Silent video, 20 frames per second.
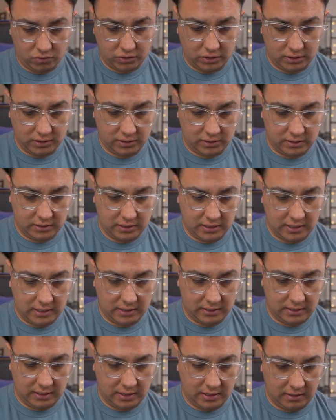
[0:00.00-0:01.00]
Just,
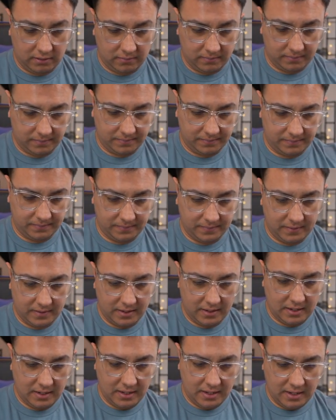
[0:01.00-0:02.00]
you know,
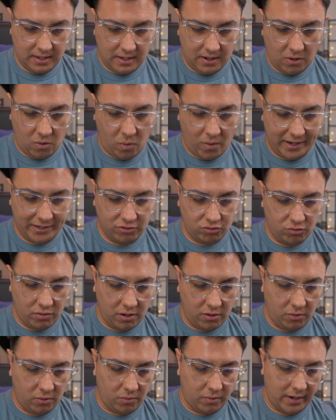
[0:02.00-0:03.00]
why
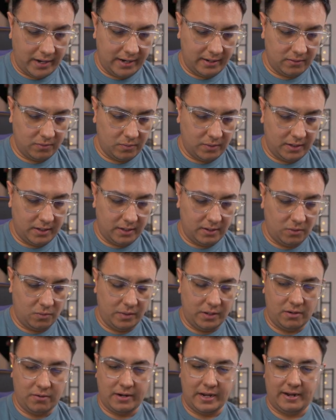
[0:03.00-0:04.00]
struggle, right? When
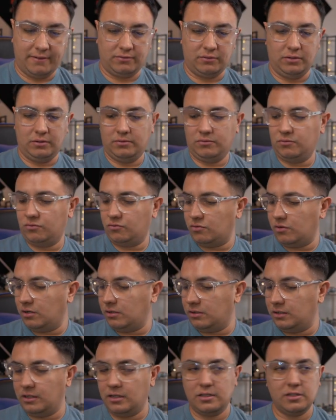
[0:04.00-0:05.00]
we don't have to.
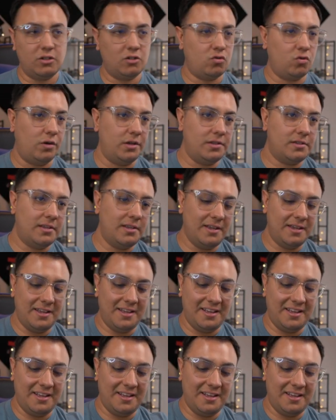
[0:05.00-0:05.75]
Struggling is a choice.